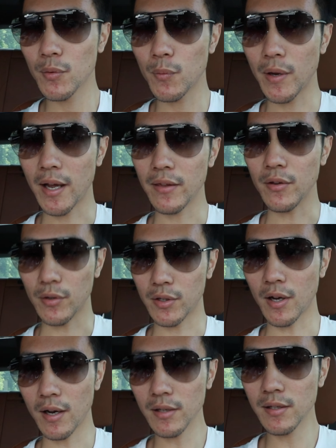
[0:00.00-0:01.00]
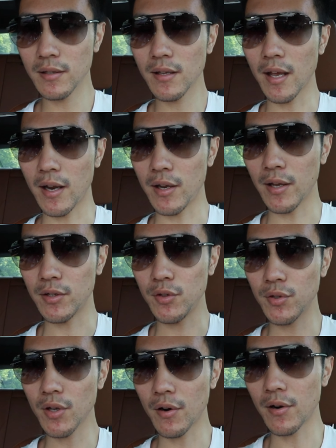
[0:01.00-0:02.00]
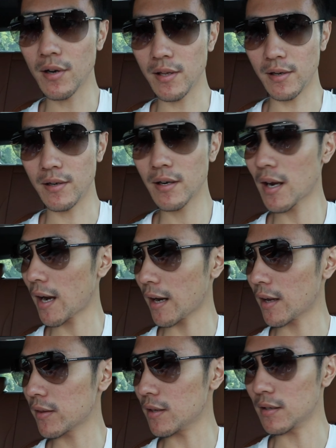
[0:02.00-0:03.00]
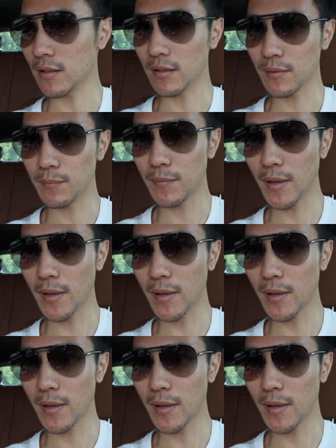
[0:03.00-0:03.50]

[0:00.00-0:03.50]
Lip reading: We got the exhaust, and then as you saw earlier, I got the